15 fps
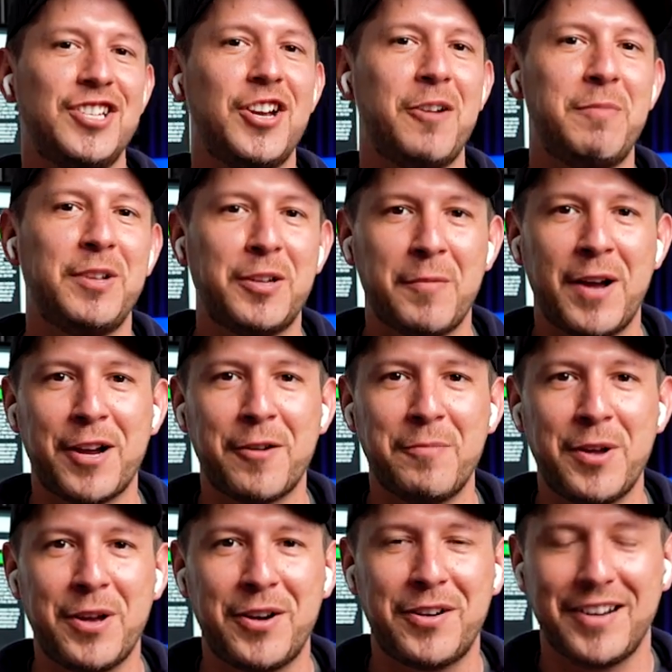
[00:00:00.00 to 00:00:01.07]
jump into my
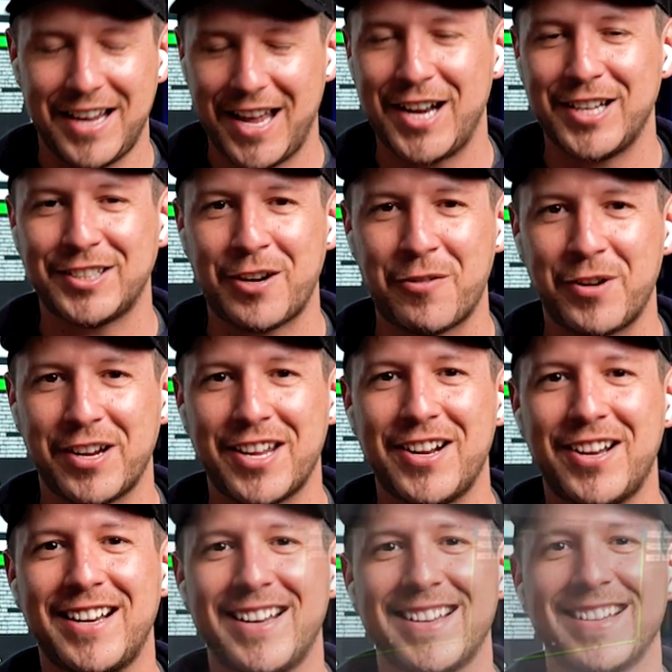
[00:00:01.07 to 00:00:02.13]
computer and start working
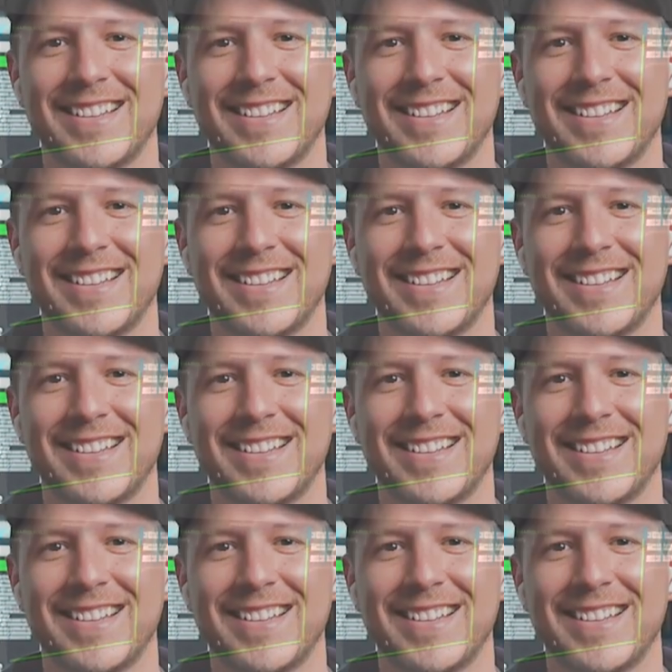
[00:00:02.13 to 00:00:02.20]
on it.